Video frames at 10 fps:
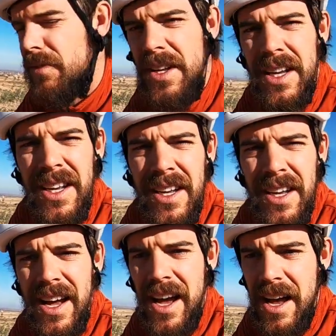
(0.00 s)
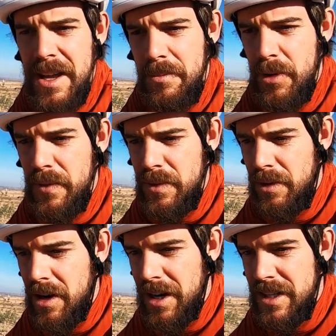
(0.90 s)
of uh, improve the
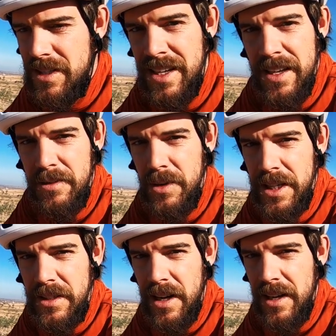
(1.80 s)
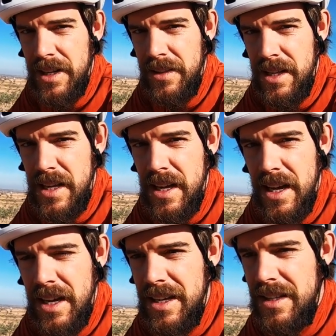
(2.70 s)
ride and really dial in the,
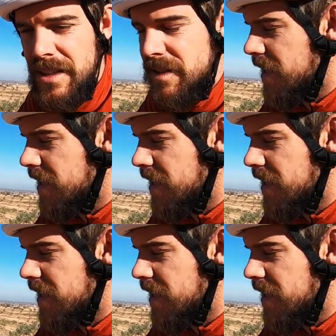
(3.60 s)
uh, the